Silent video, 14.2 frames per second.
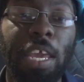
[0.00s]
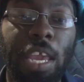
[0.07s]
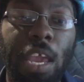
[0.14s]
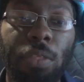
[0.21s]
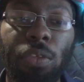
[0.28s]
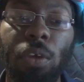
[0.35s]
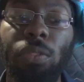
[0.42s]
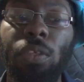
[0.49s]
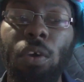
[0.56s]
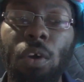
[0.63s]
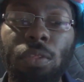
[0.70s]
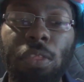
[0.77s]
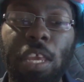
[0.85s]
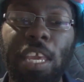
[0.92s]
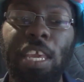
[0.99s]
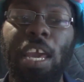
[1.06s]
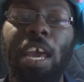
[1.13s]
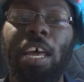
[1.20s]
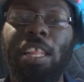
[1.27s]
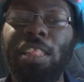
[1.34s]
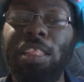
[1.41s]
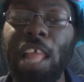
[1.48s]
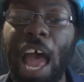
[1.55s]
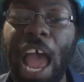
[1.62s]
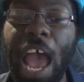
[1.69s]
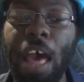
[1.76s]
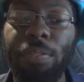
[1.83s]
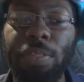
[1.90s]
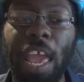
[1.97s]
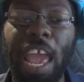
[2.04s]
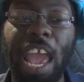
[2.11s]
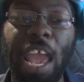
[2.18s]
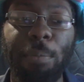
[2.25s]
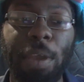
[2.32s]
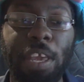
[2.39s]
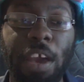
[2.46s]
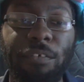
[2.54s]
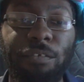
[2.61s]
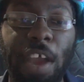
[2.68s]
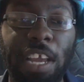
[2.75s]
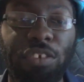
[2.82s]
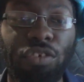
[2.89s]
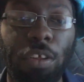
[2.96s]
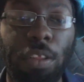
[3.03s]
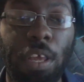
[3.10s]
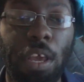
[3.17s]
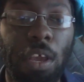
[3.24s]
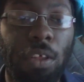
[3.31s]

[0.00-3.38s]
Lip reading: it's considered the last anime convention